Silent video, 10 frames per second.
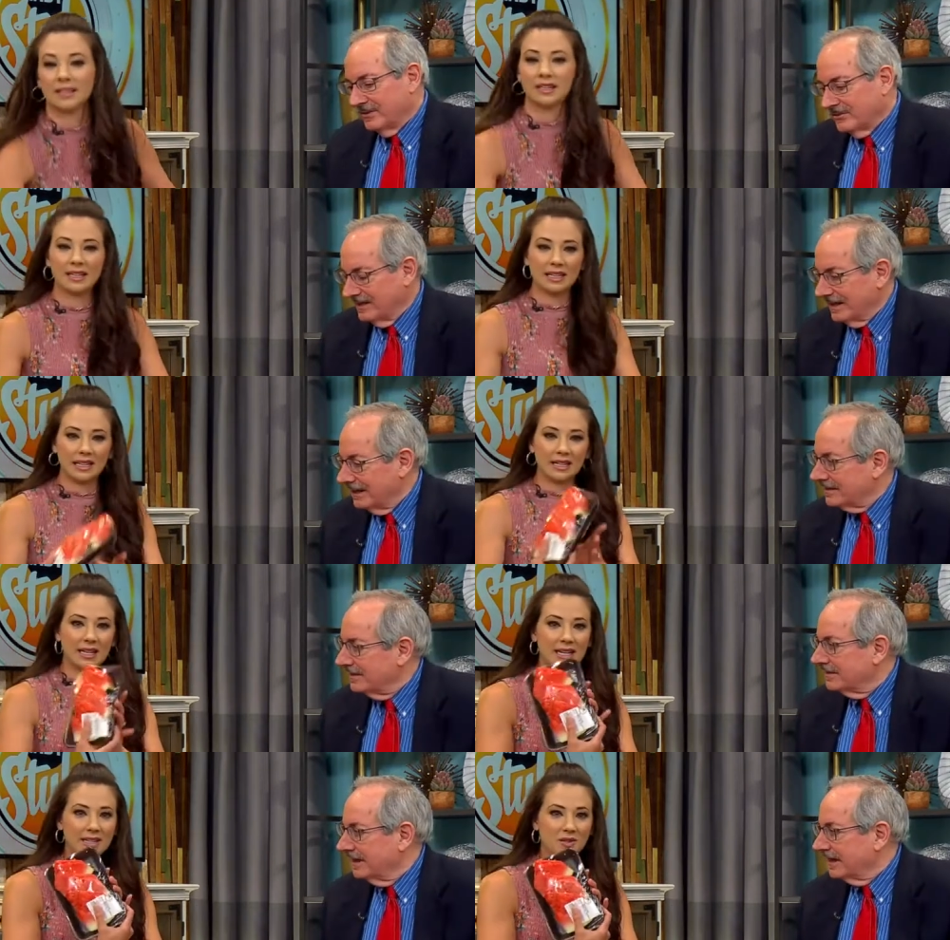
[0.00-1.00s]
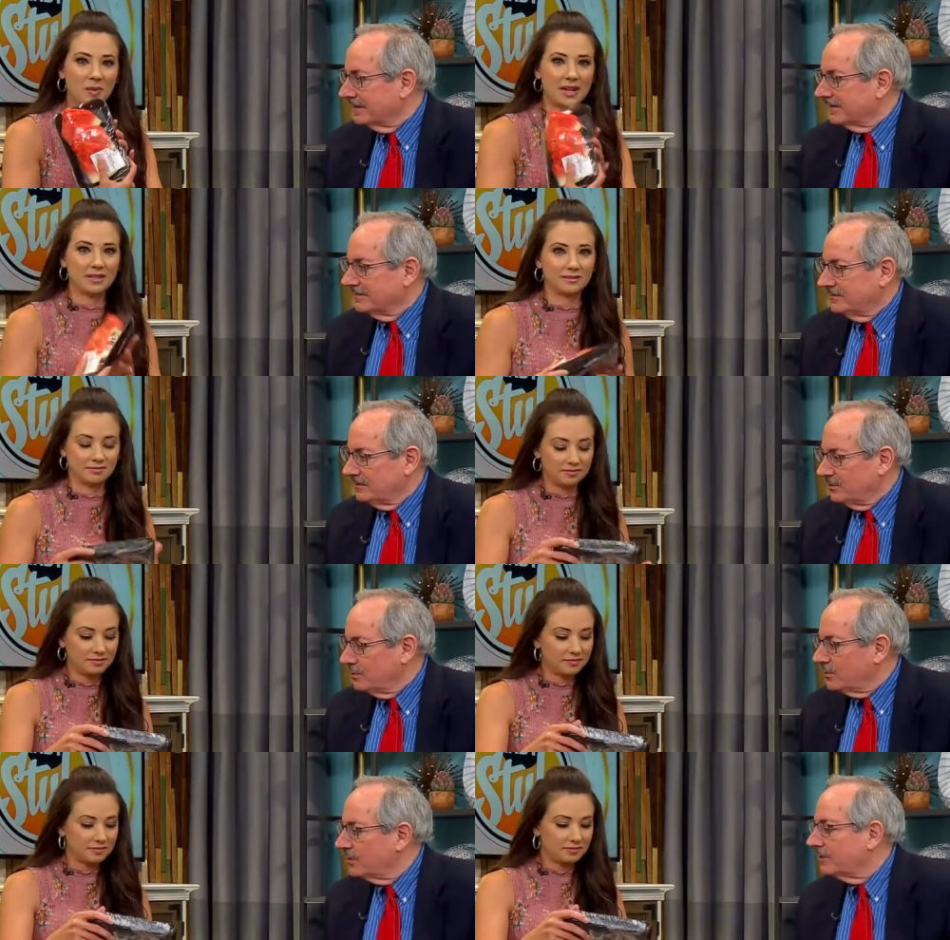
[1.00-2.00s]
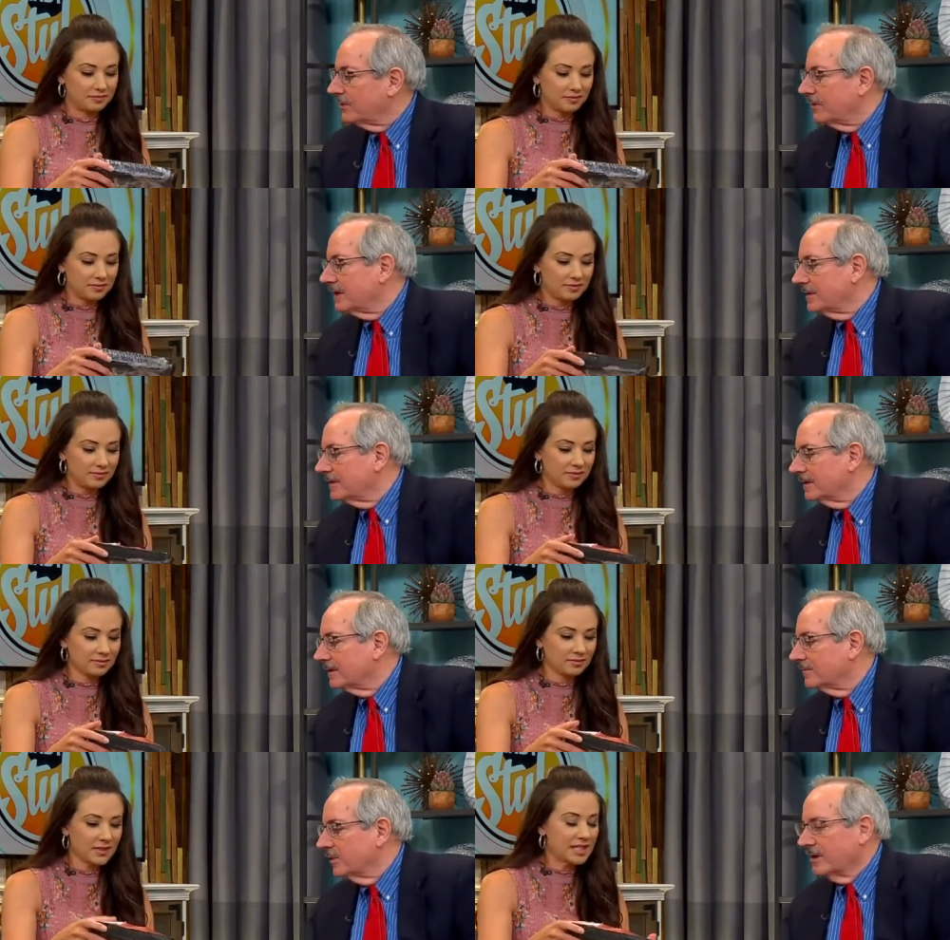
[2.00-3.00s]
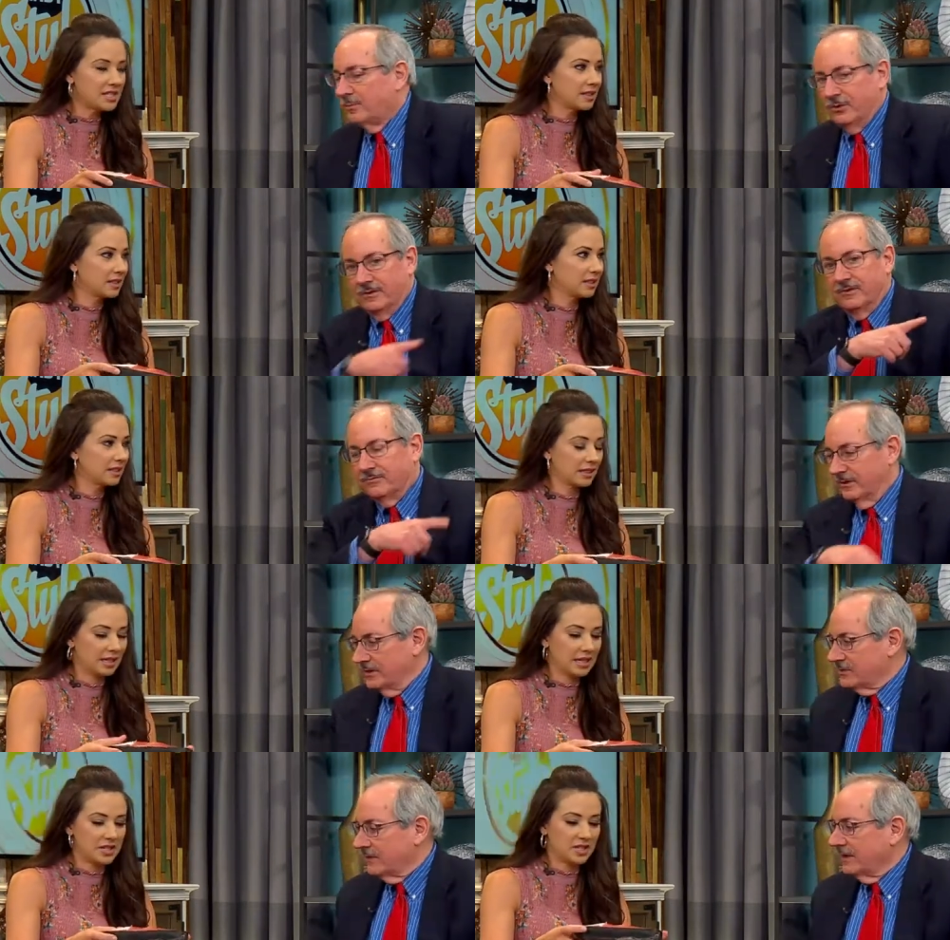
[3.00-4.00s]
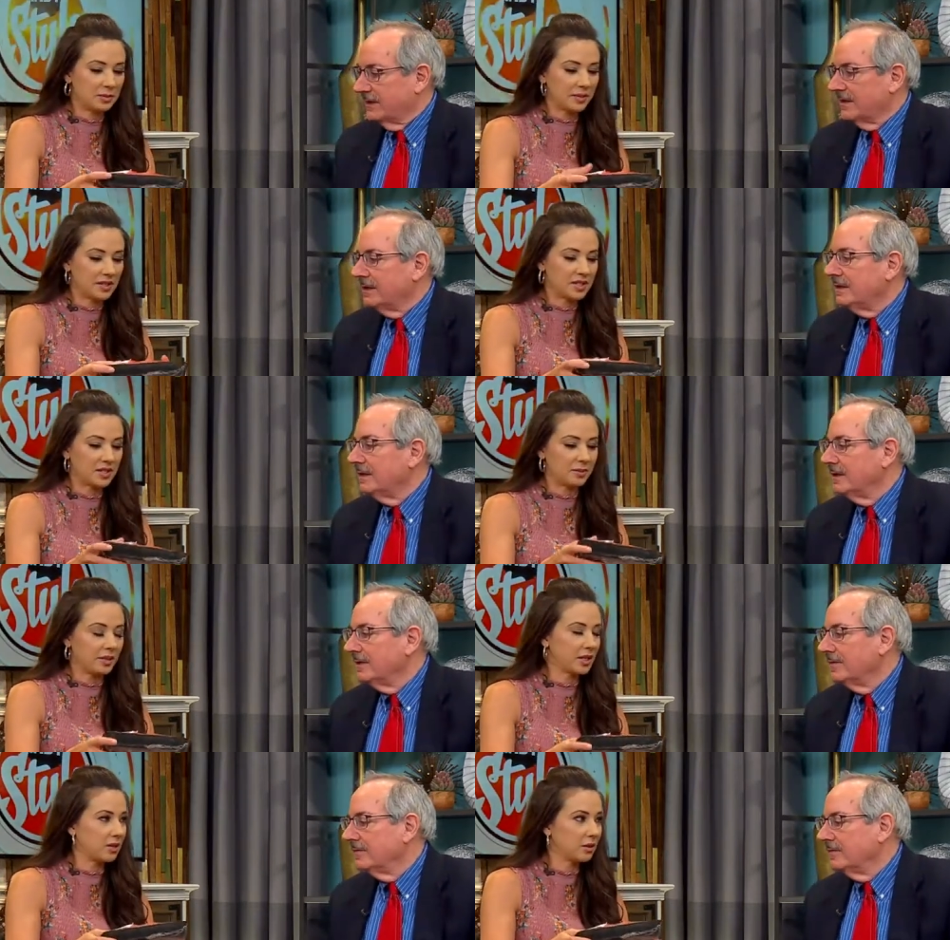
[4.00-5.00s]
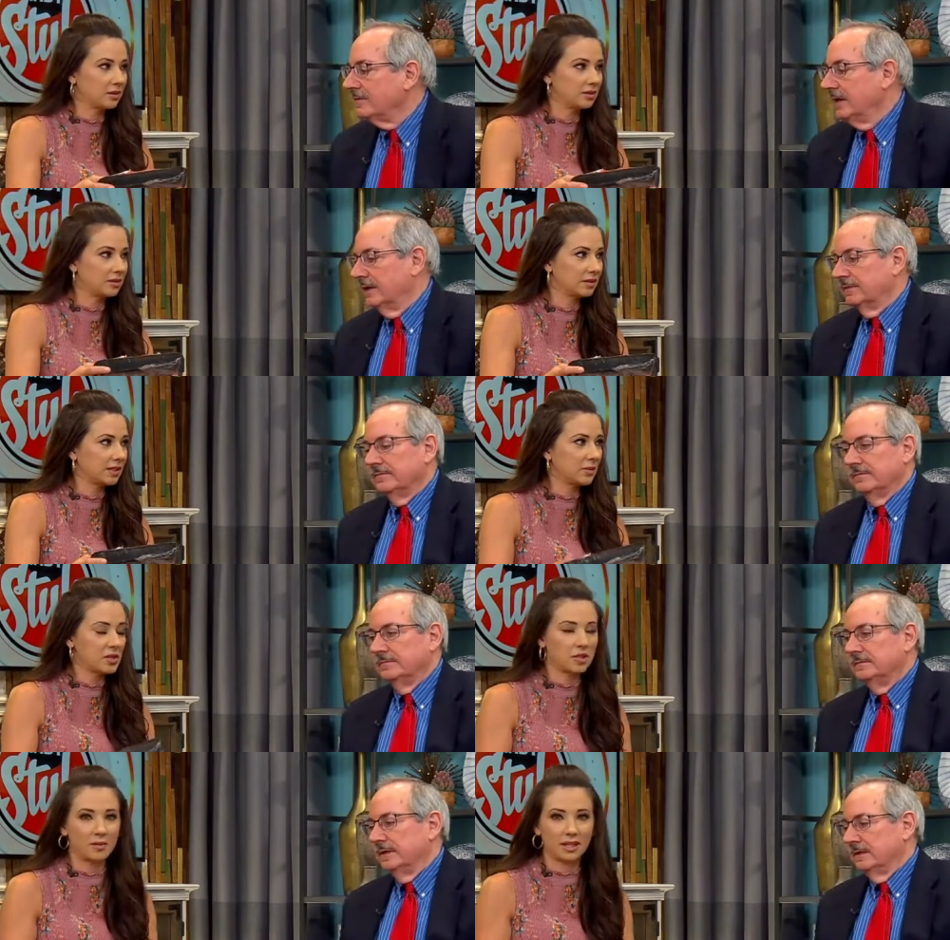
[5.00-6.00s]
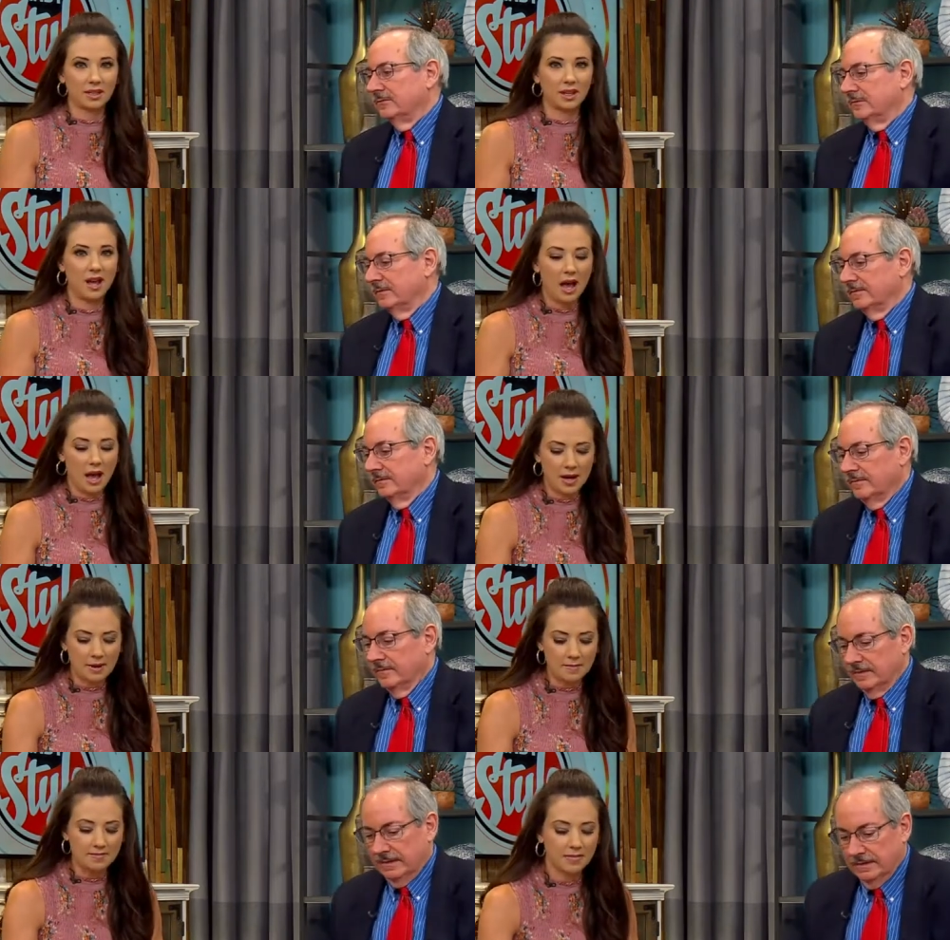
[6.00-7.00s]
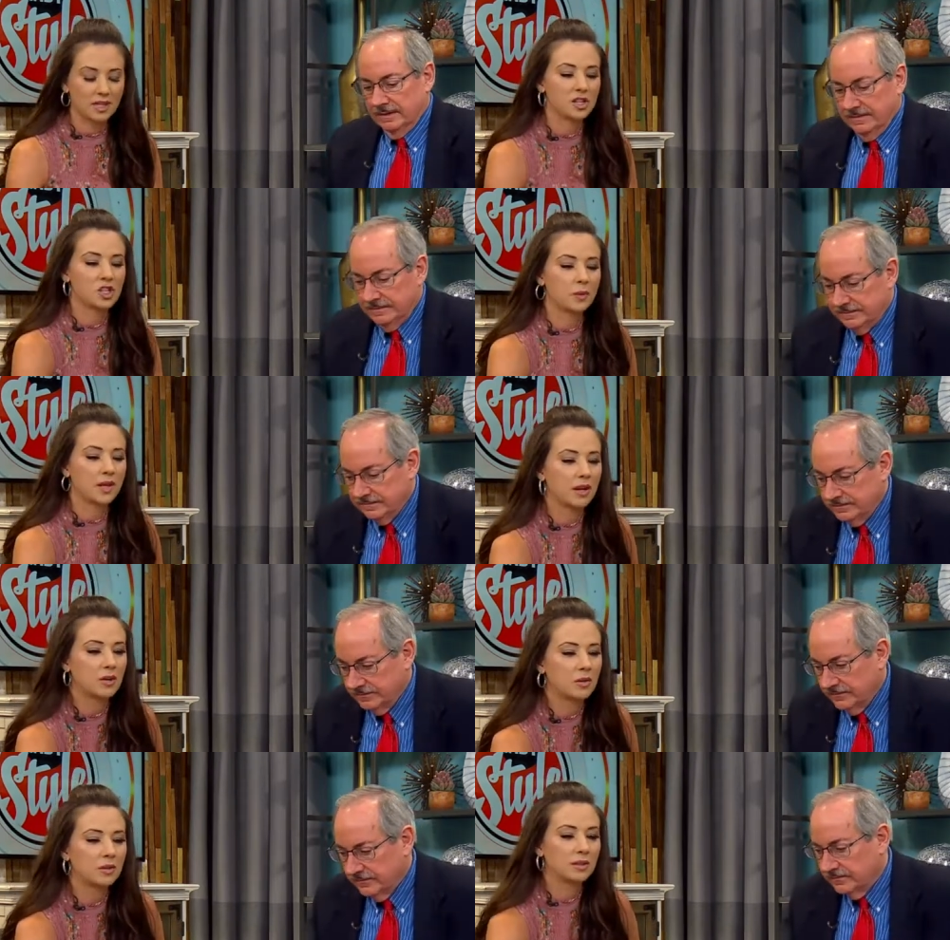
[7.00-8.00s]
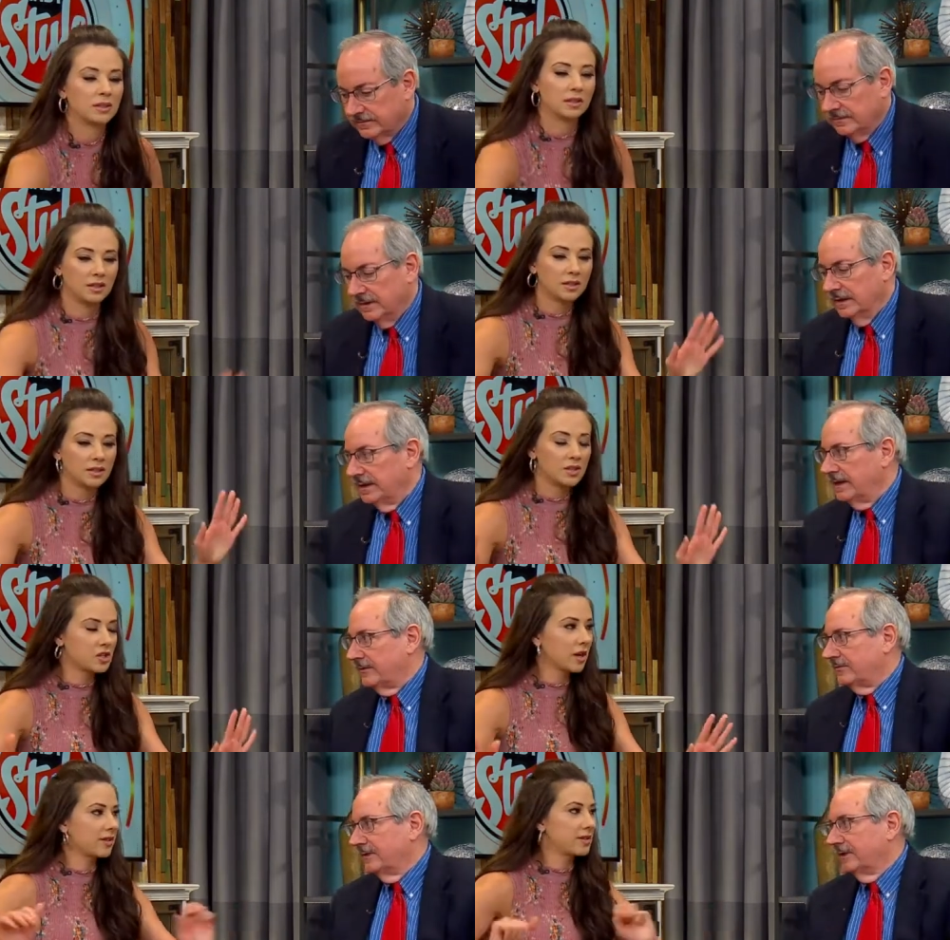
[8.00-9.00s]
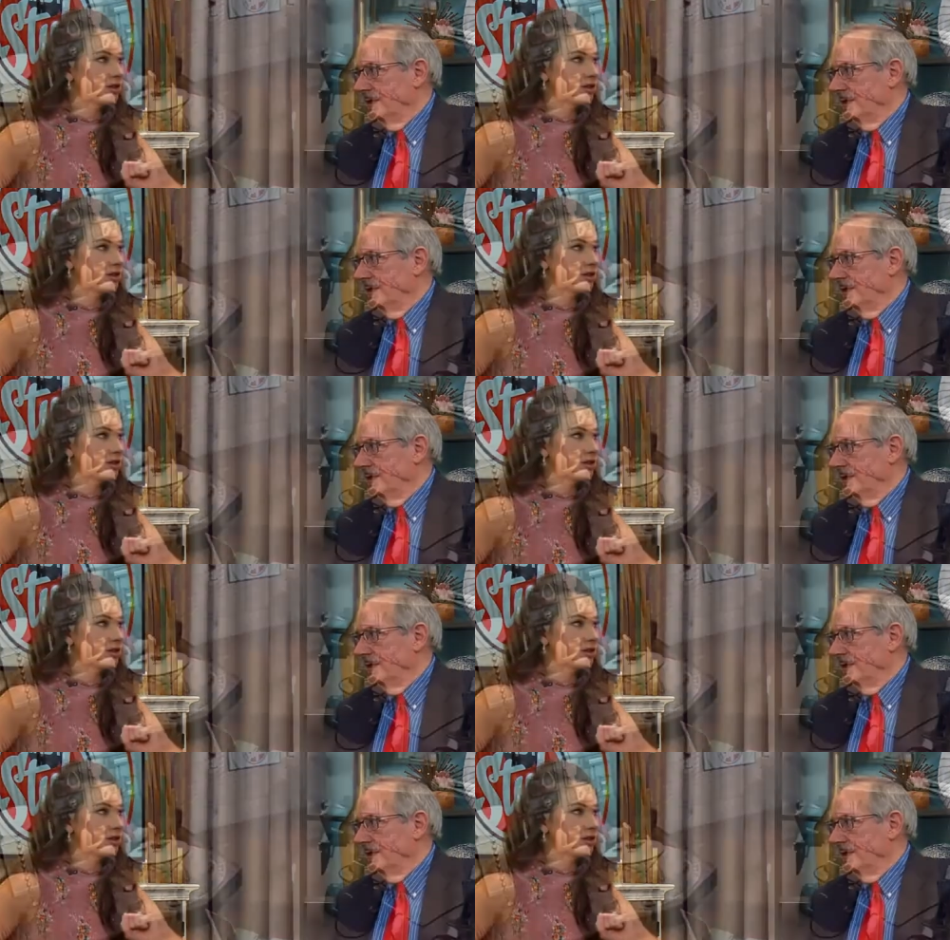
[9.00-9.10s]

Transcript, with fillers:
Speaker 1: doesn't get and like, it's waiting too warm or anything. We're gonna put it in the fridge. It's right? still
Speaker 2: it's still pretty cold. Yeah. So we should be yes. good. Um, should we go? Yes. Try the